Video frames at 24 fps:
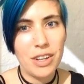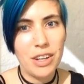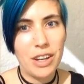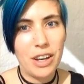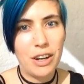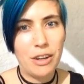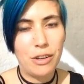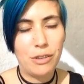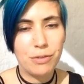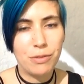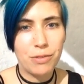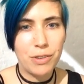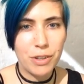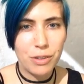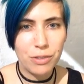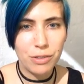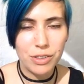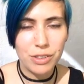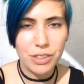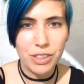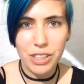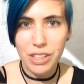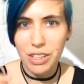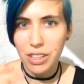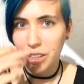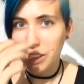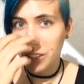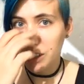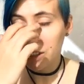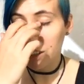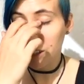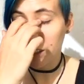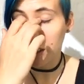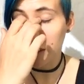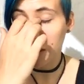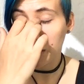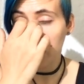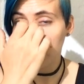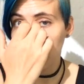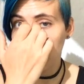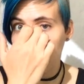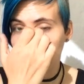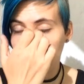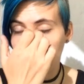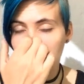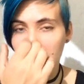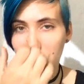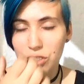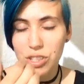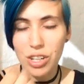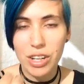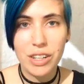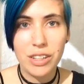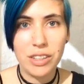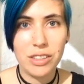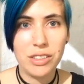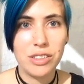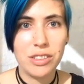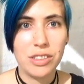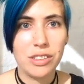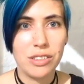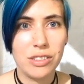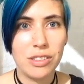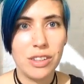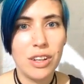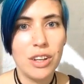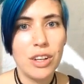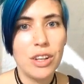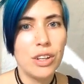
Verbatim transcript: how frequently it, it changes.